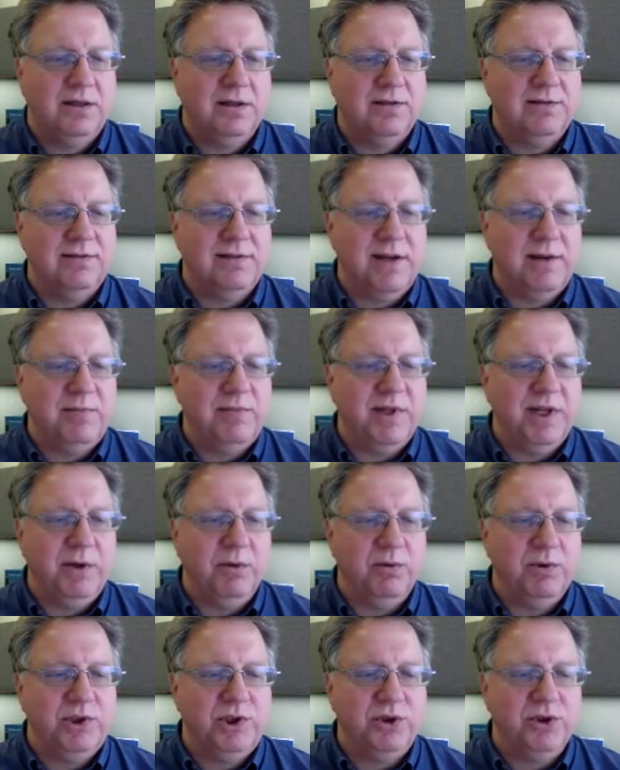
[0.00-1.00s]
The same
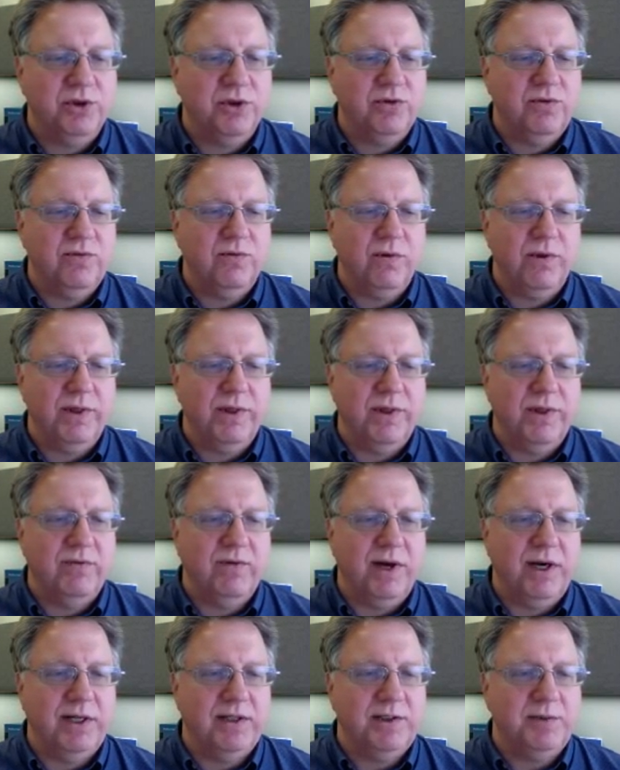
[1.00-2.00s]
thing was true for the
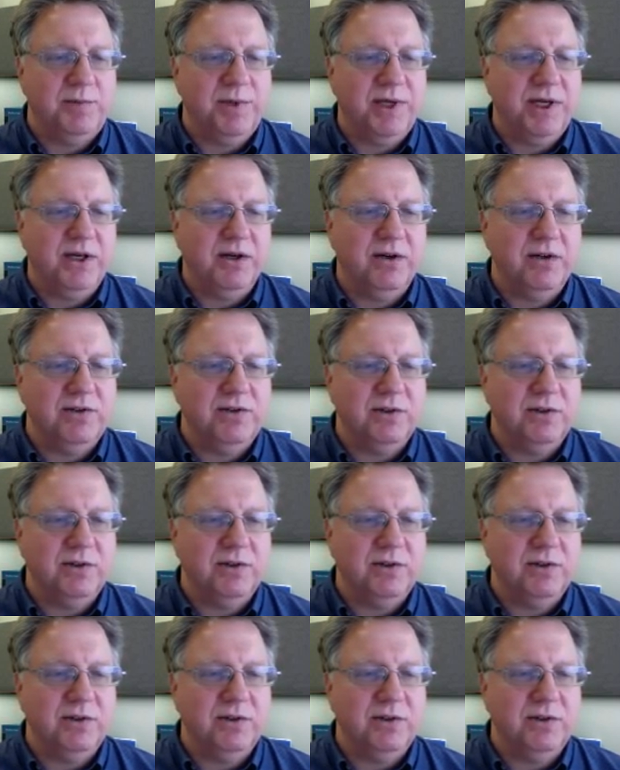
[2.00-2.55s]
invited speaker.